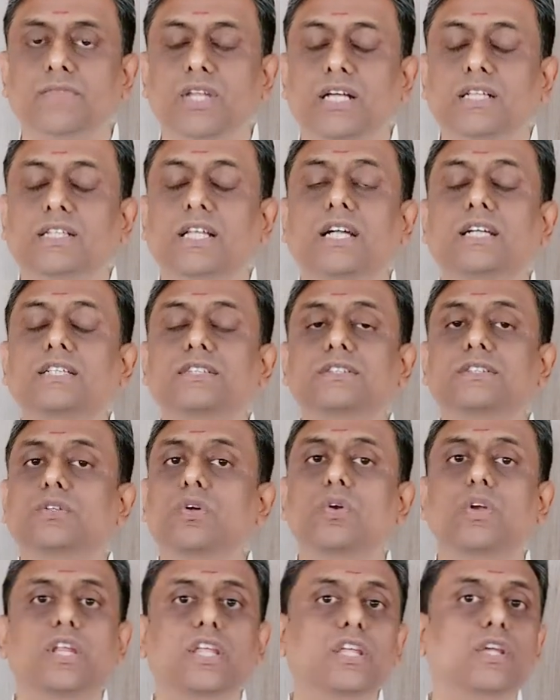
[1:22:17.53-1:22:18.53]
That is
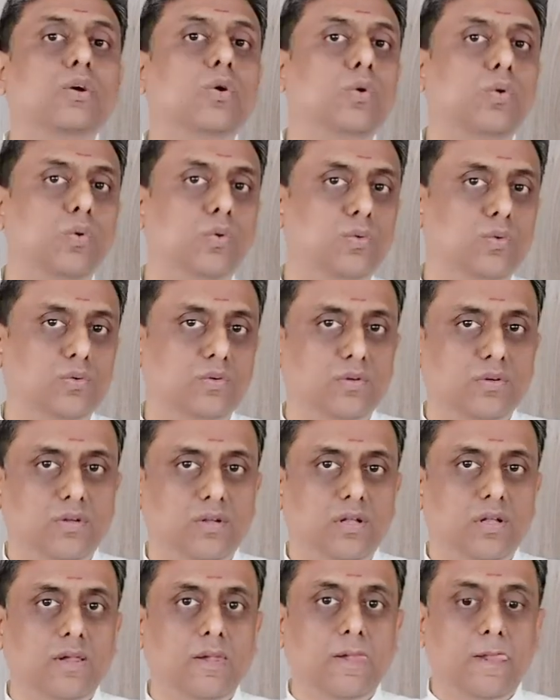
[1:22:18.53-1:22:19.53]
not ego.
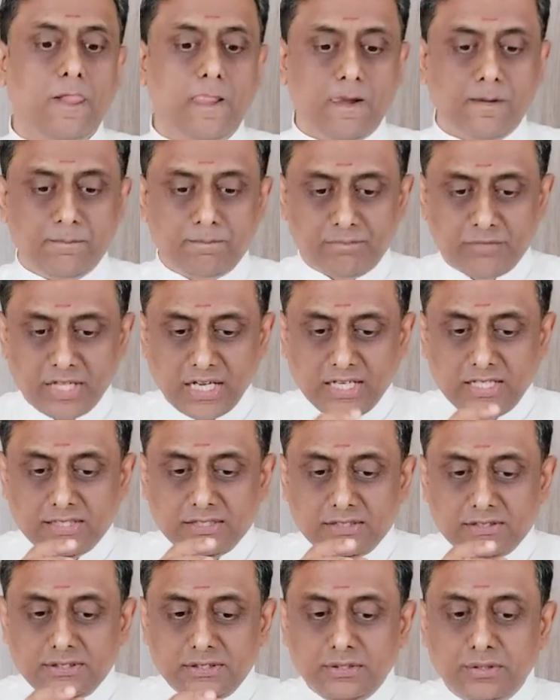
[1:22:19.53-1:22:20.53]
That
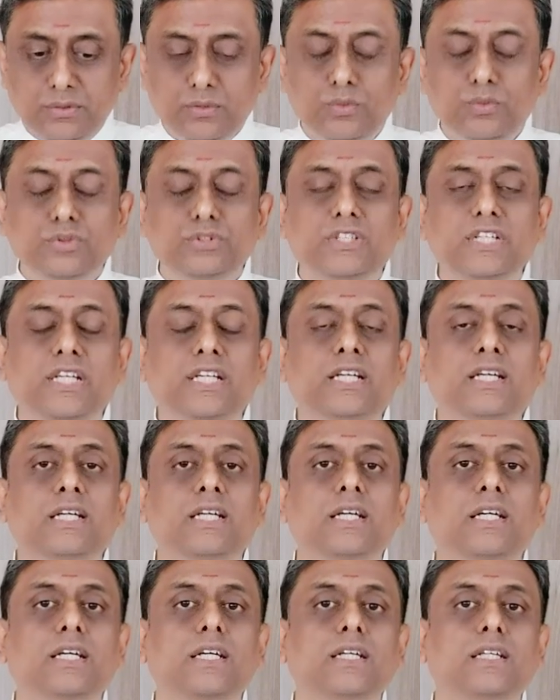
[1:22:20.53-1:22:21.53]
is using
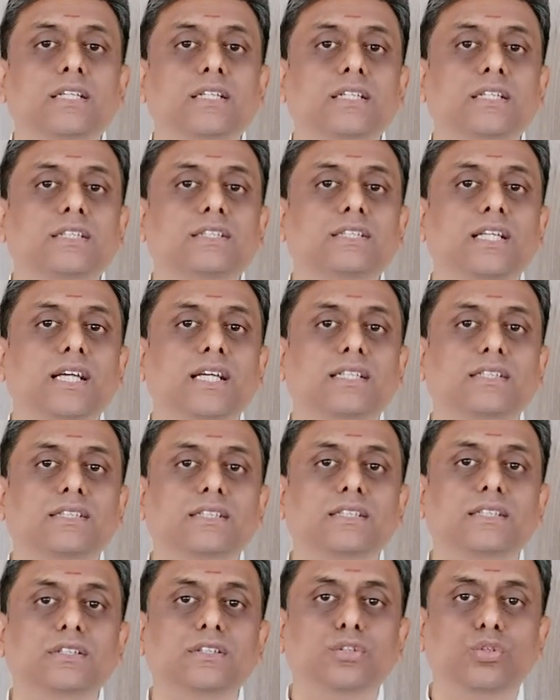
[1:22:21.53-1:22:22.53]
this as
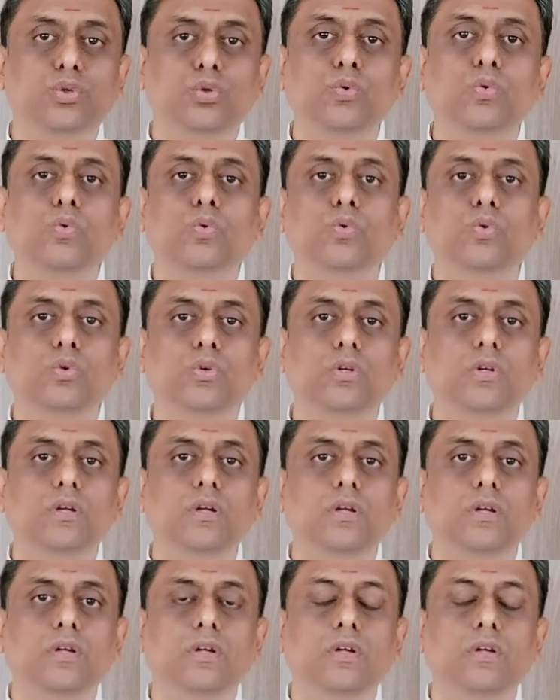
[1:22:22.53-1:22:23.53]
a tool
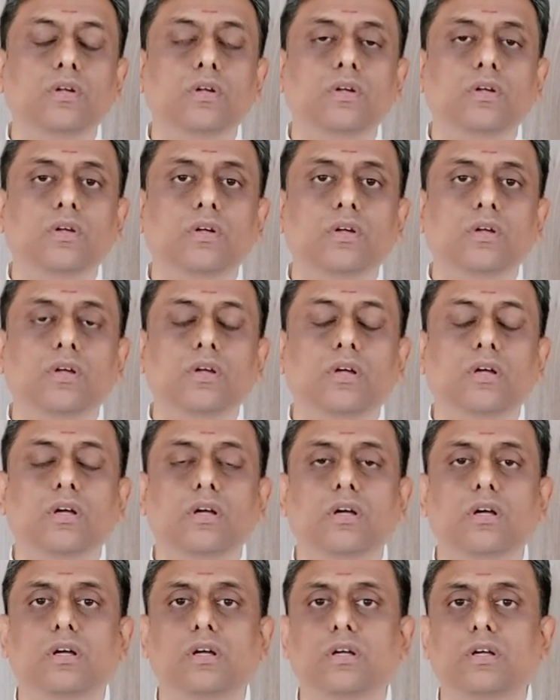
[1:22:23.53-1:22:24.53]

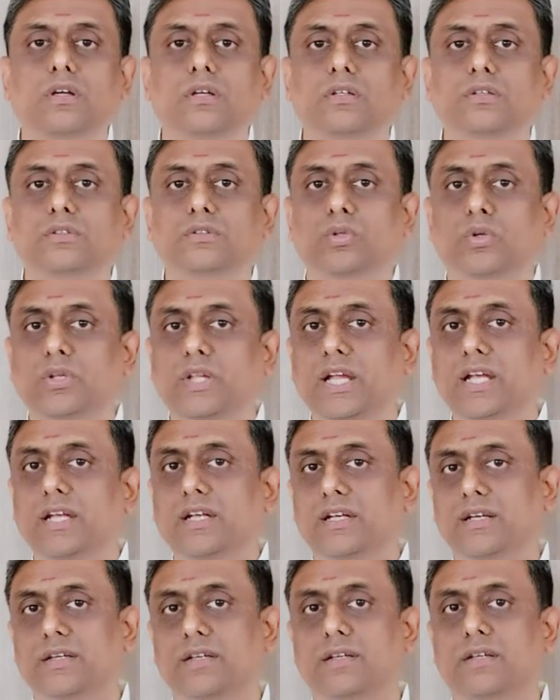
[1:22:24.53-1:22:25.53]
so
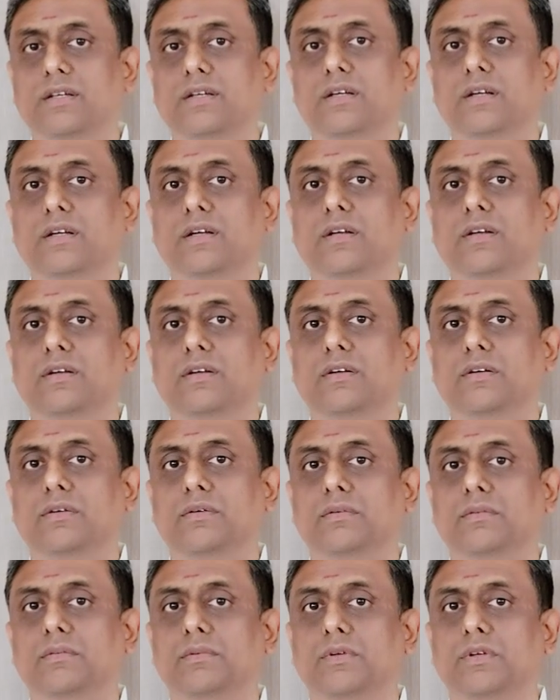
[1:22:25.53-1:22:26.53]
that
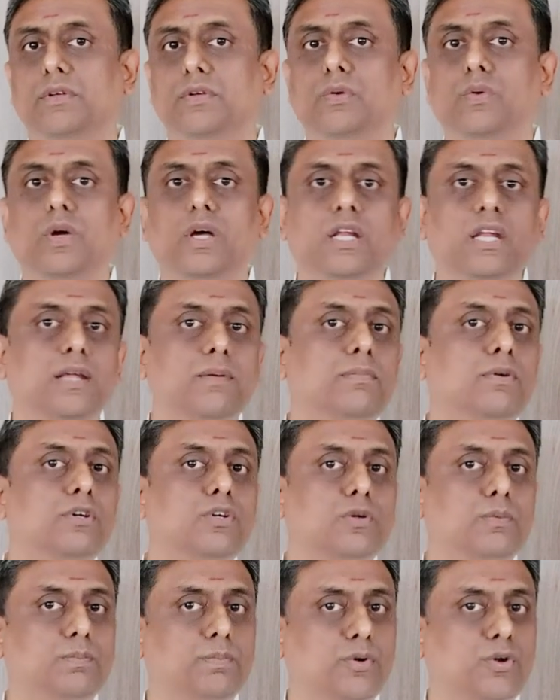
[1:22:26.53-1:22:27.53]
you are able
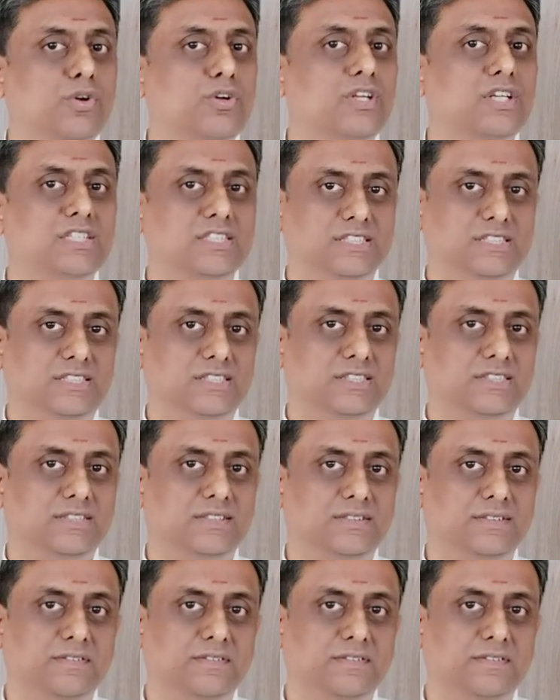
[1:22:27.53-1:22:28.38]
to progress.